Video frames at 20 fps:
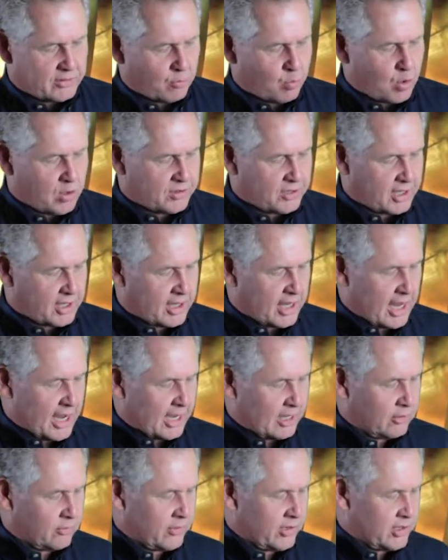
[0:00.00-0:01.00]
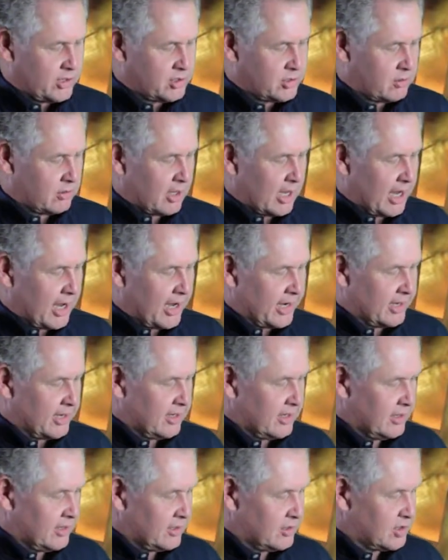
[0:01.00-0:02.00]
what the galleries are like
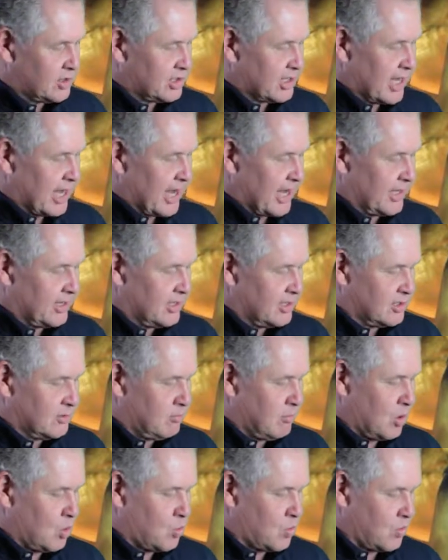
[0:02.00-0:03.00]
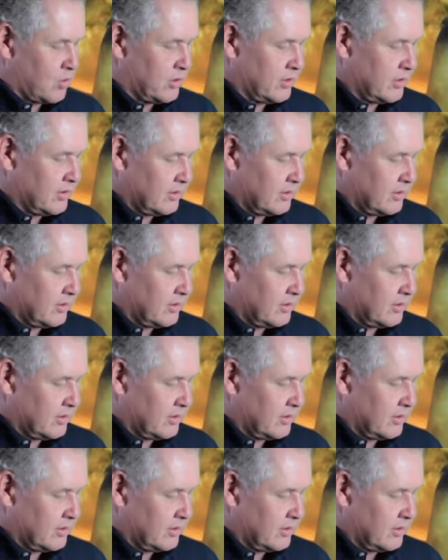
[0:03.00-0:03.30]
inside this board.